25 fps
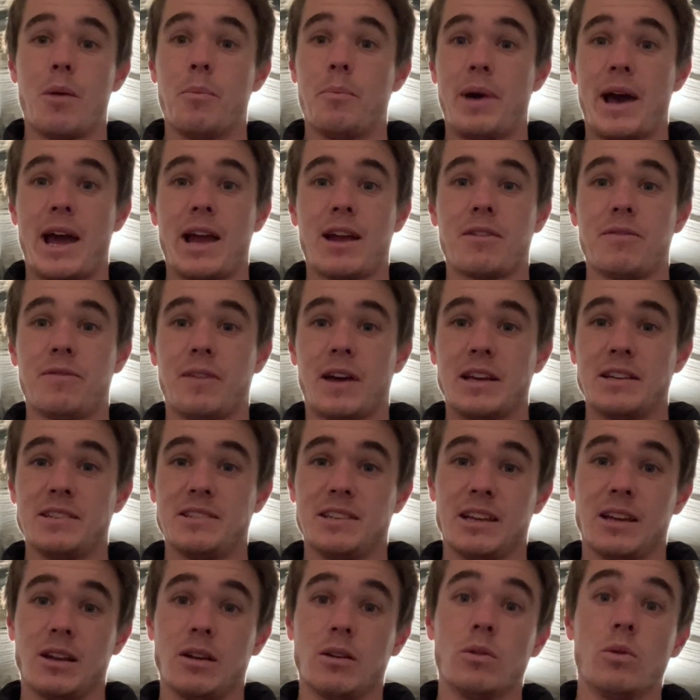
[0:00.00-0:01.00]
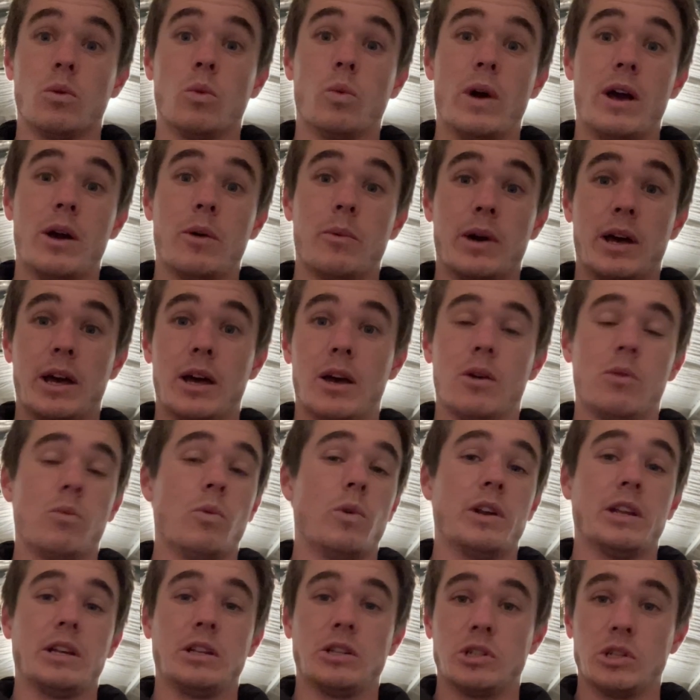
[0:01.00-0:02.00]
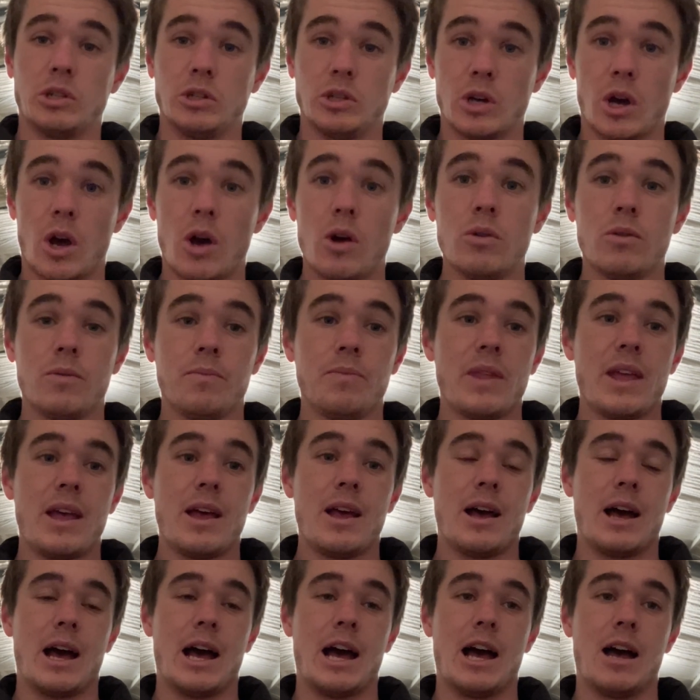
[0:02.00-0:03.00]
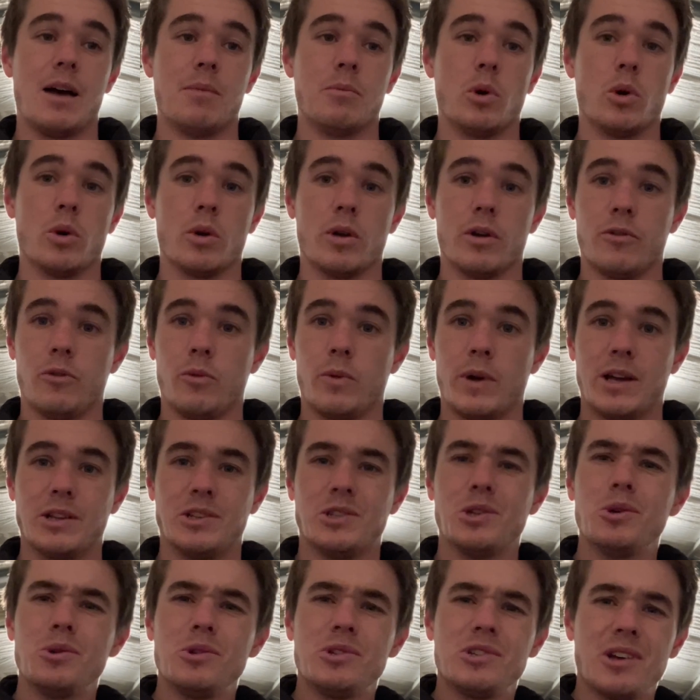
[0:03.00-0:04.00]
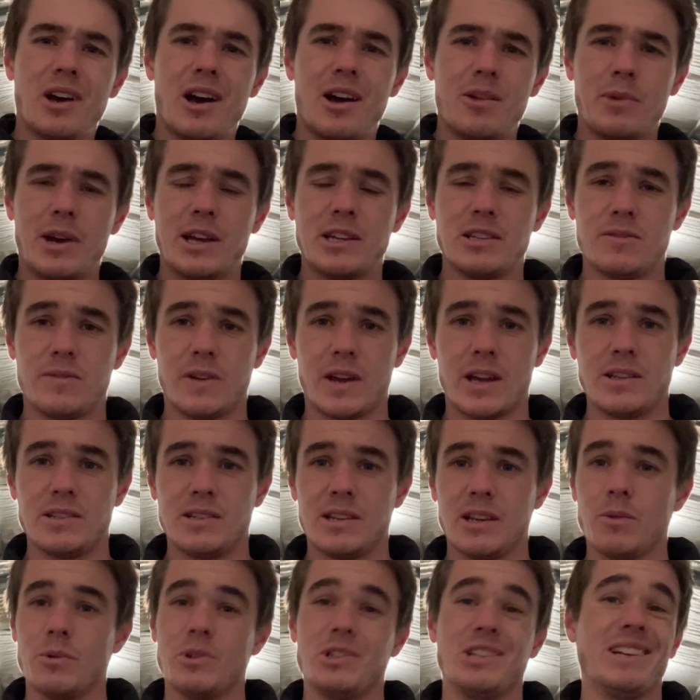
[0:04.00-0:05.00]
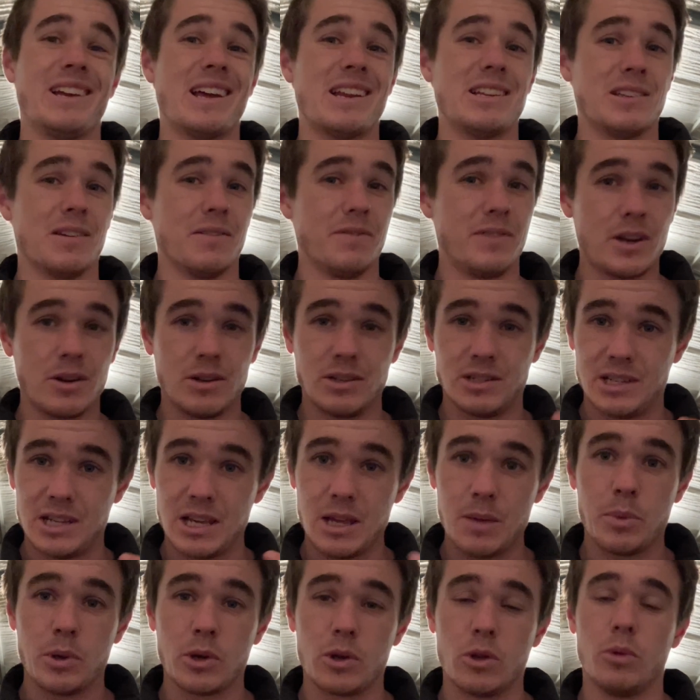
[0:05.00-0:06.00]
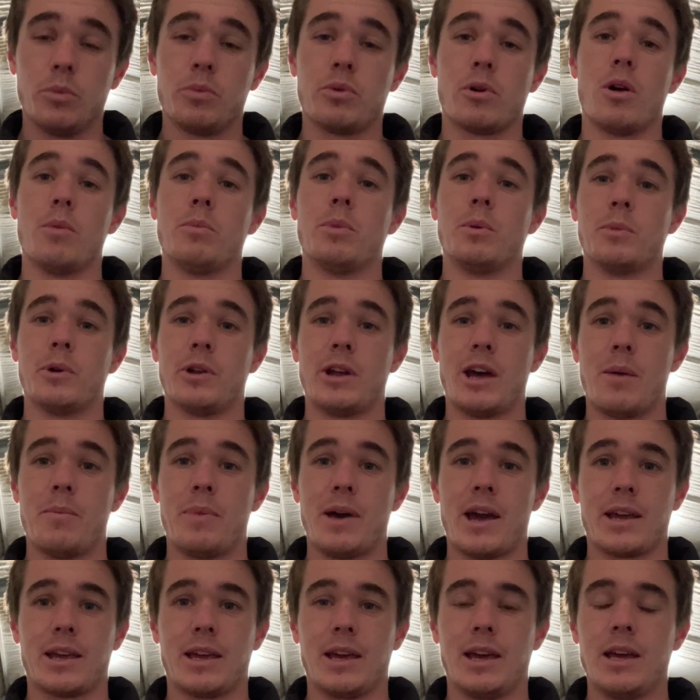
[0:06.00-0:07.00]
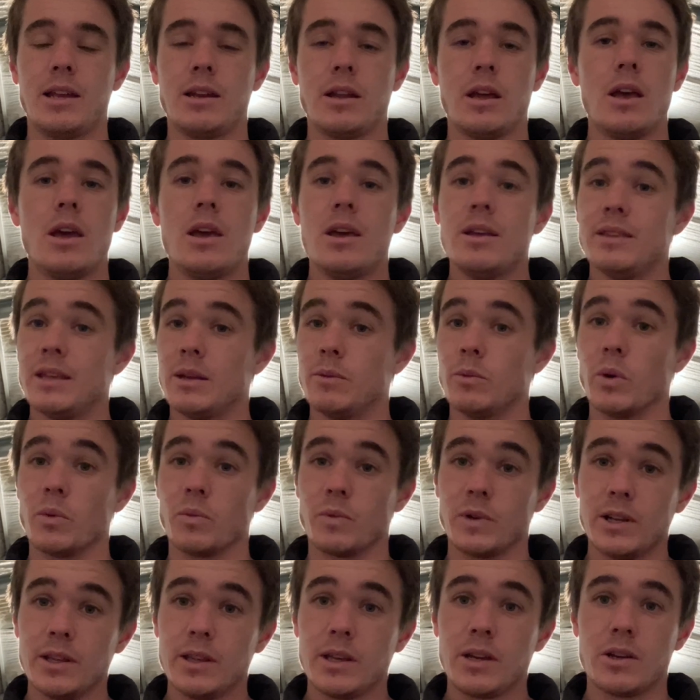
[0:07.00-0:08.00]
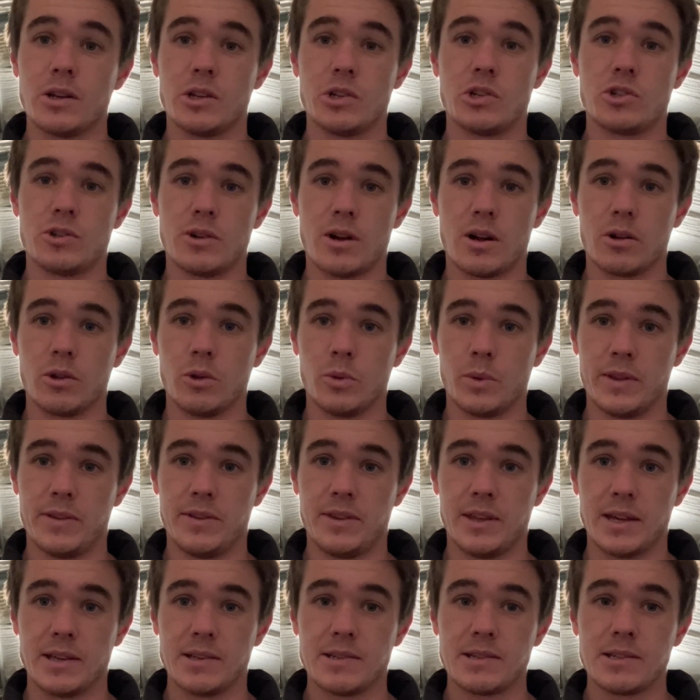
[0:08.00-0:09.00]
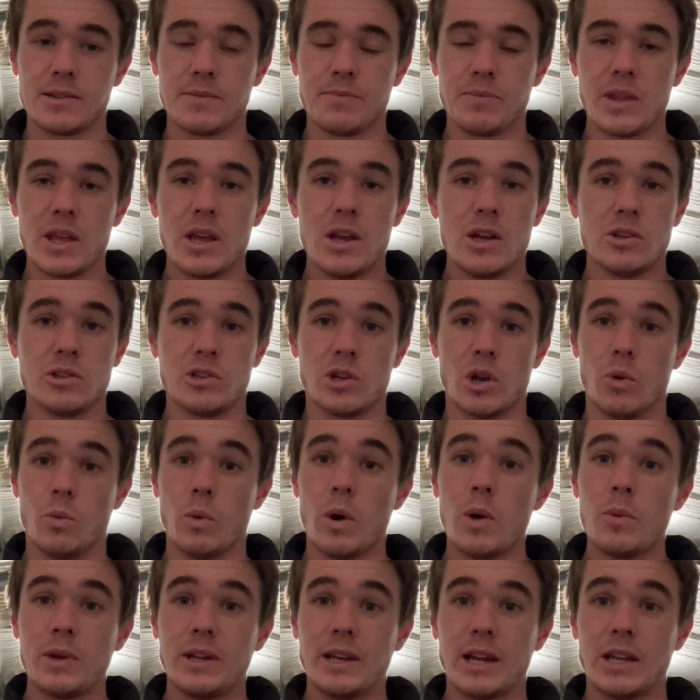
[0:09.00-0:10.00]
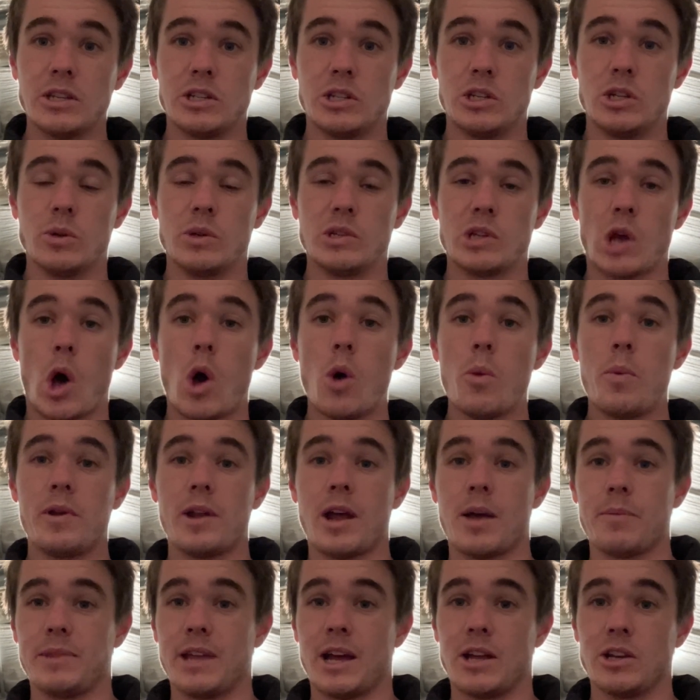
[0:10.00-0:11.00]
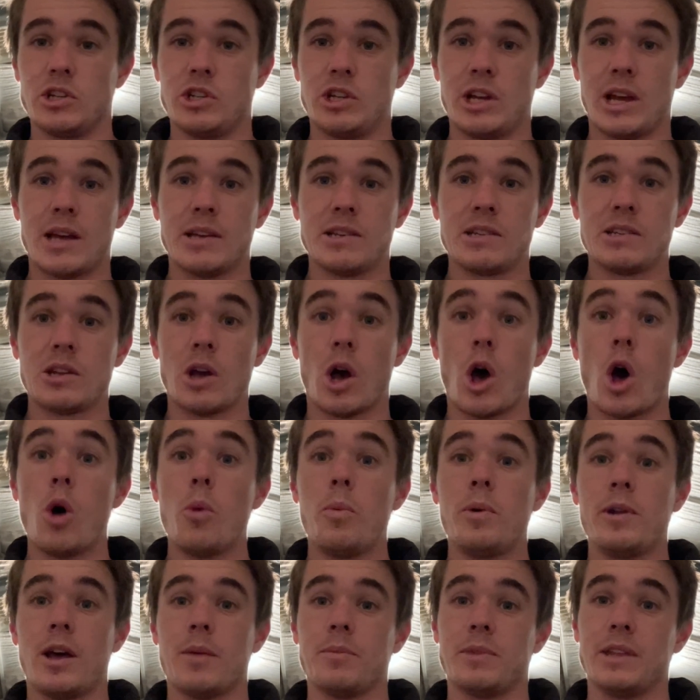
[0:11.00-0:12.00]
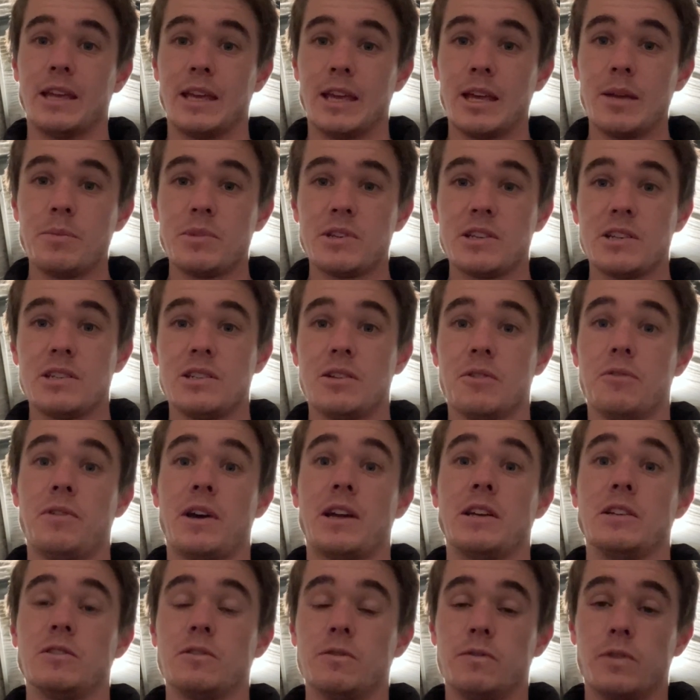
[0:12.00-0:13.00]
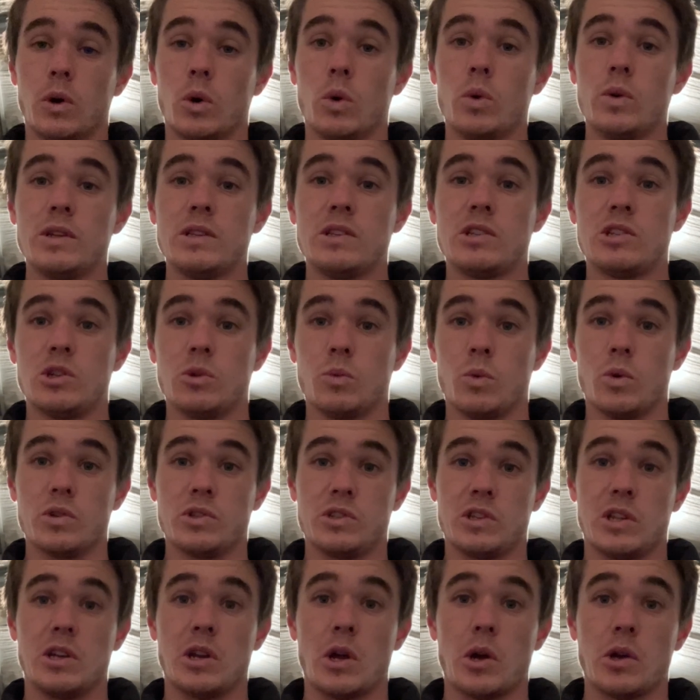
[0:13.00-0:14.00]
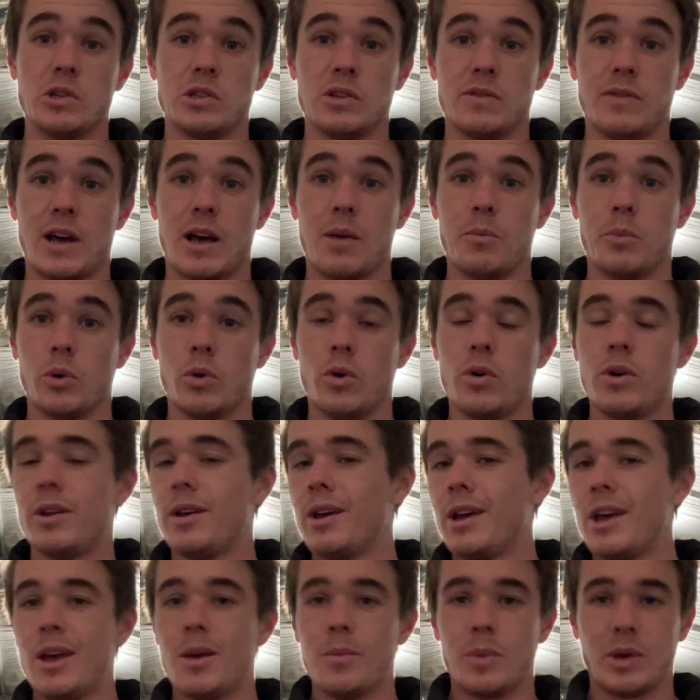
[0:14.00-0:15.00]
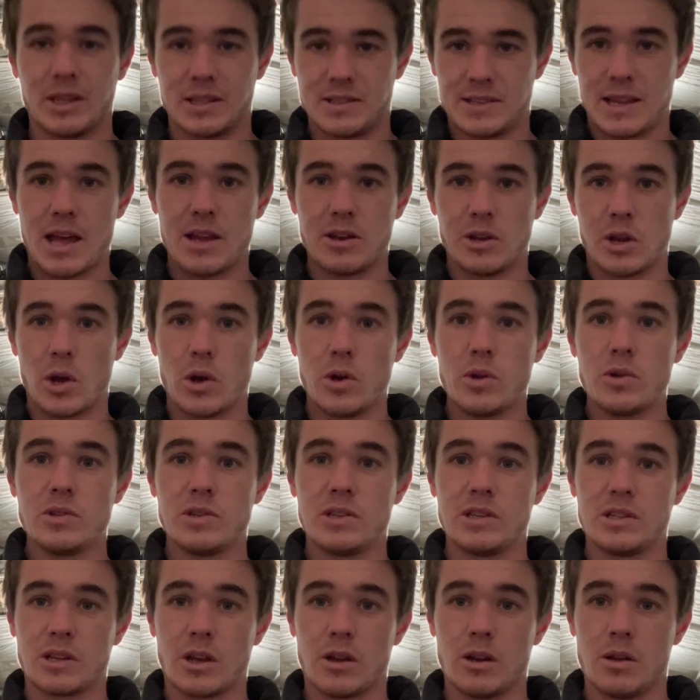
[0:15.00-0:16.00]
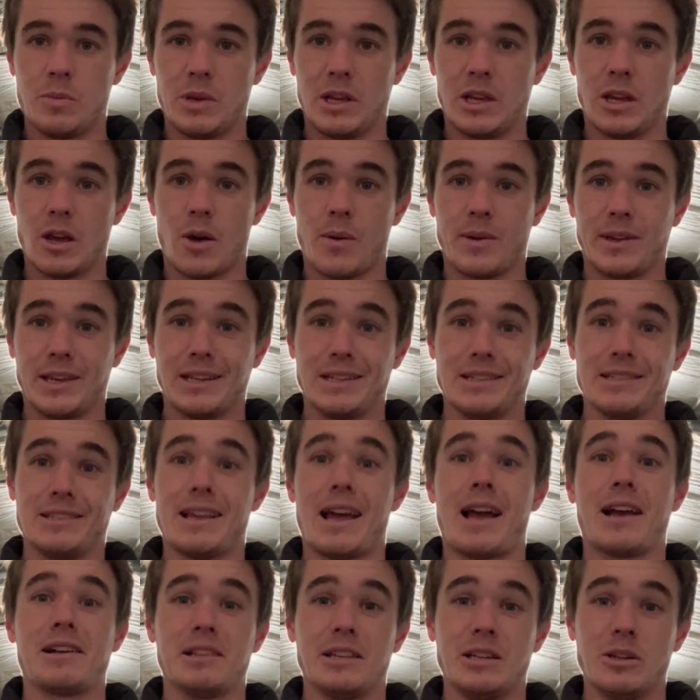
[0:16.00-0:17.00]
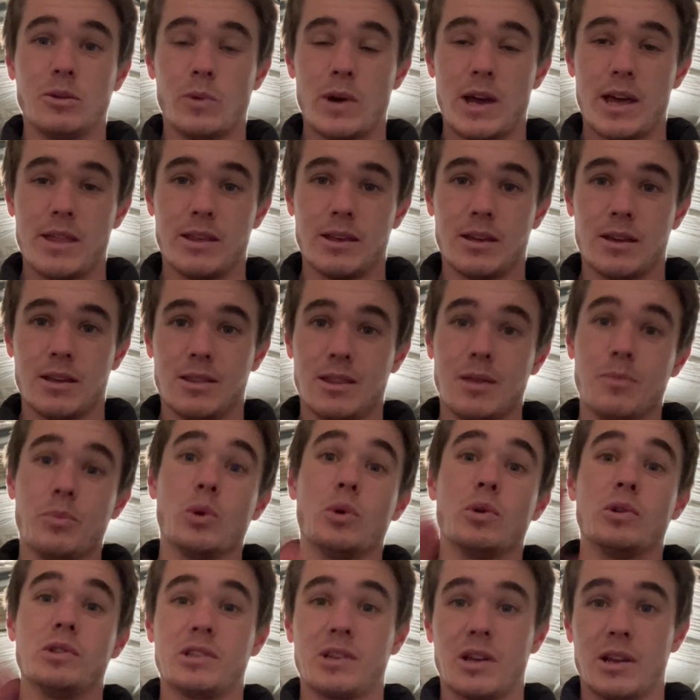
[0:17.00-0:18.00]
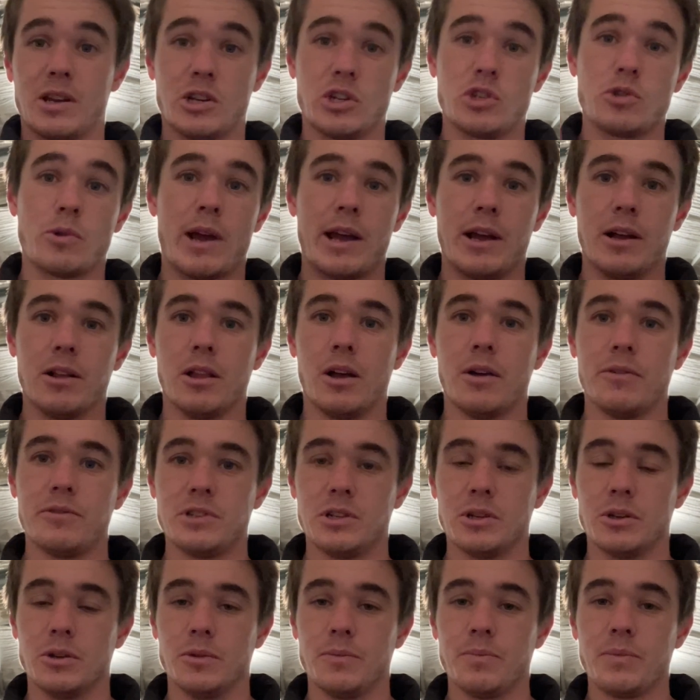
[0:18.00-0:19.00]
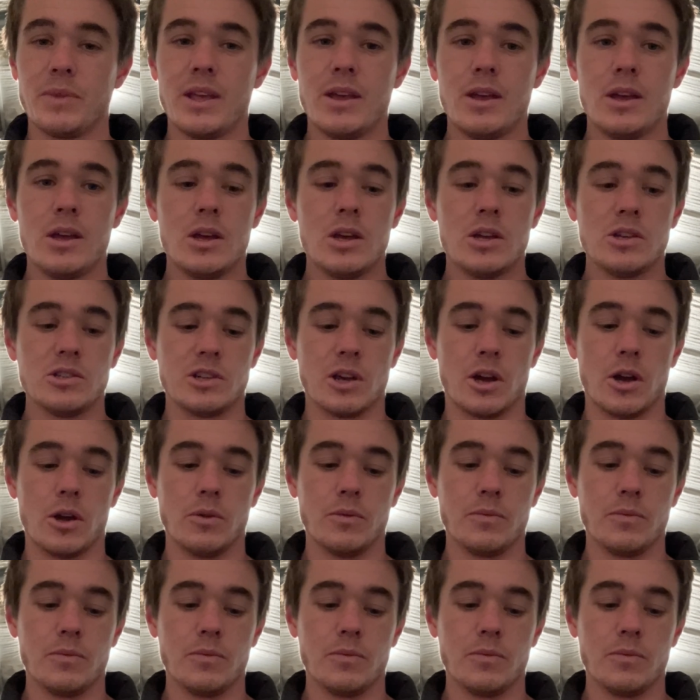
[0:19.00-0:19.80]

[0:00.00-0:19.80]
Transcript: back facing where we're wanting to go, or if we're too sideways facing, which again is a very typical problem on our backhand, then we're really going to struggle with this. So what we need to do is open up that chest, open up the hips to face forwards towards the nose of our board, because that nose is going to be going exactly where the board's going to trail off to. So